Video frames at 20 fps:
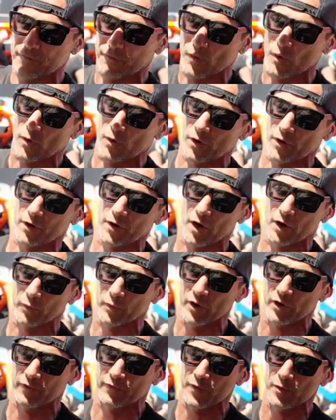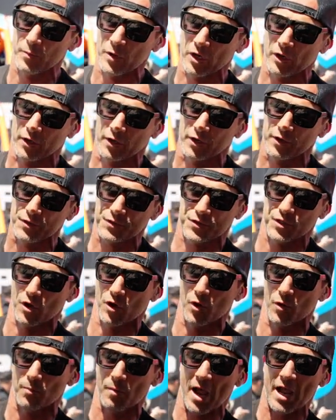for a rear view mirror.
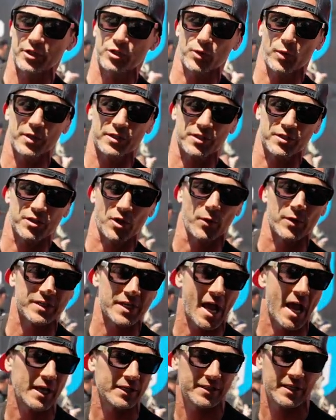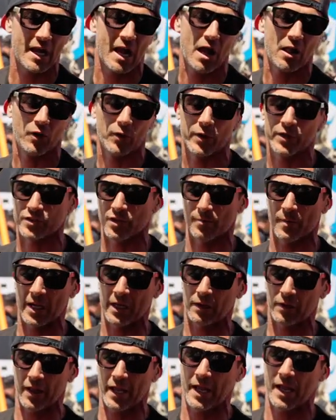So my choice is always Axia Alloys on my
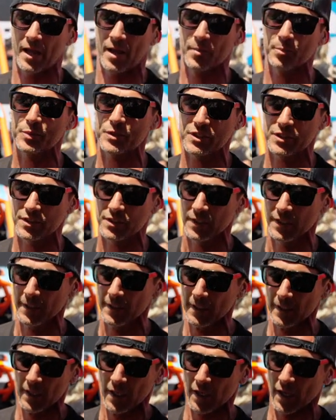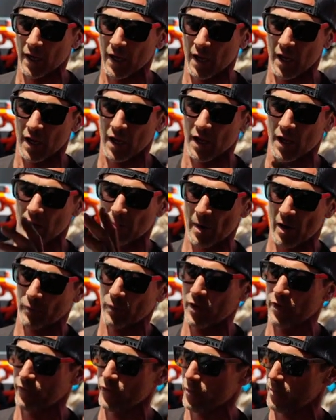clamps, uh, my
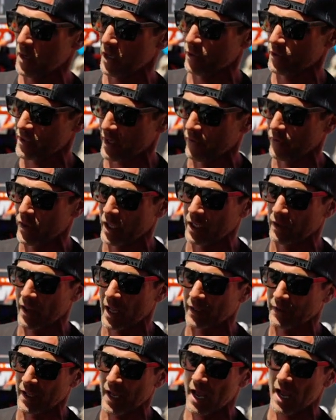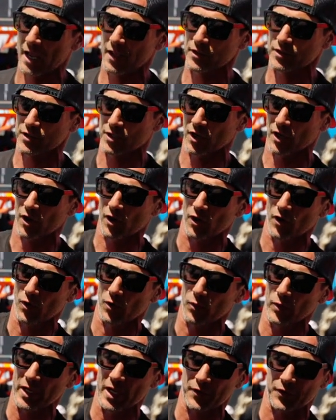rear view mirrors, everything like that. So
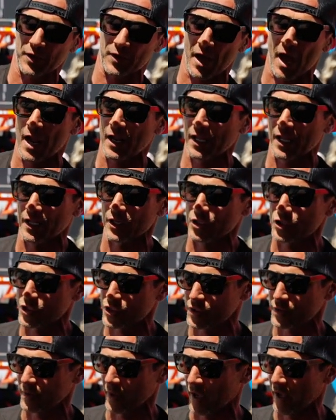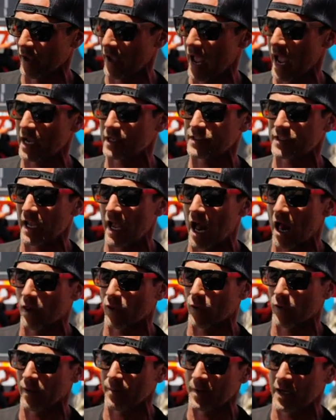we got the nine inch uh, Axia
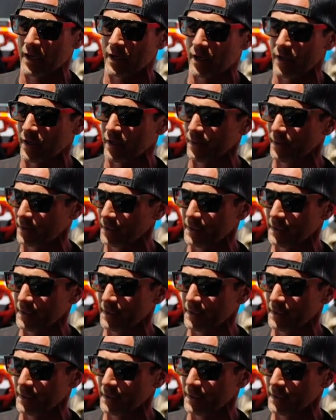Alloy mirror.